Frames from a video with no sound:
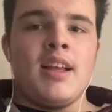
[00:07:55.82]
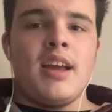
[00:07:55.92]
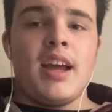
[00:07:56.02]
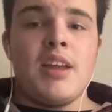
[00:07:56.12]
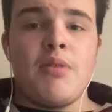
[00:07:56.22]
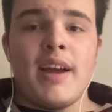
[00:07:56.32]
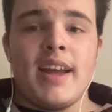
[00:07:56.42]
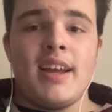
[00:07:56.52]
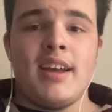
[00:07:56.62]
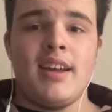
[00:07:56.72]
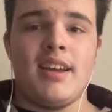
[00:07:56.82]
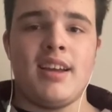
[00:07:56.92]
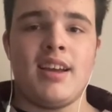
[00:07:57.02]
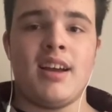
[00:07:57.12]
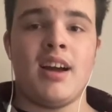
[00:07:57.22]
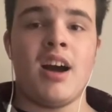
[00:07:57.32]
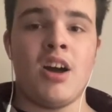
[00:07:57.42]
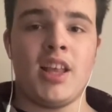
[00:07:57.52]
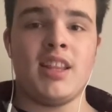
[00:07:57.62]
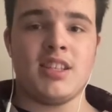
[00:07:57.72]
Anyway,
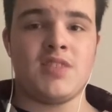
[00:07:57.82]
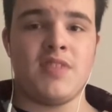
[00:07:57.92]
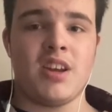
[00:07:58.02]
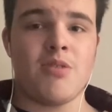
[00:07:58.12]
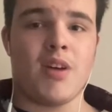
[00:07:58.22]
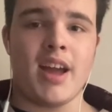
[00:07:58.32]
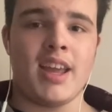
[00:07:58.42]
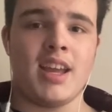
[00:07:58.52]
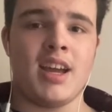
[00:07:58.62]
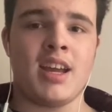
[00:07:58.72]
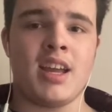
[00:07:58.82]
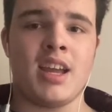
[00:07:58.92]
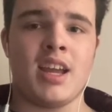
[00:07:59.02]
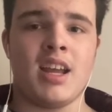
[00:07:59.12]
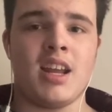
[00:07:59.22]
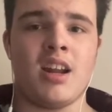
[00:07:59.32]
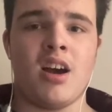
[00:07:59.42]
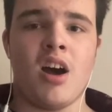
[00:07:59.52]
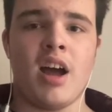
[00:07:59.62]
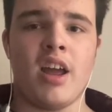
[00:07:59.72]
I'll end this video right here, and
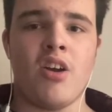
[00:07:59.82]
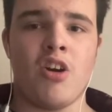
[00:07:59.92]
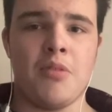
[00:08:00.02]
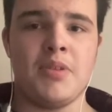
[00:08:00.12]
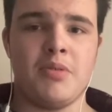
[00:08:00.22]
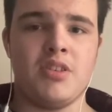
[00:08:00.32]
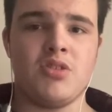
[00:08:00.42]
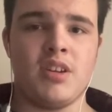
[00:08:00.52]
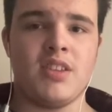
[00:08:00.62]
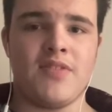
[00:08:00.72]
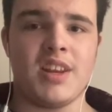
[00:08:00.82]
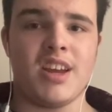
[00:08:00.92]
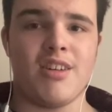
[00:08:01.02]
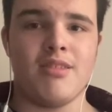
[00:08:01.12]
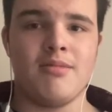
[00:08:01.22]
I hope you enjoyed the video.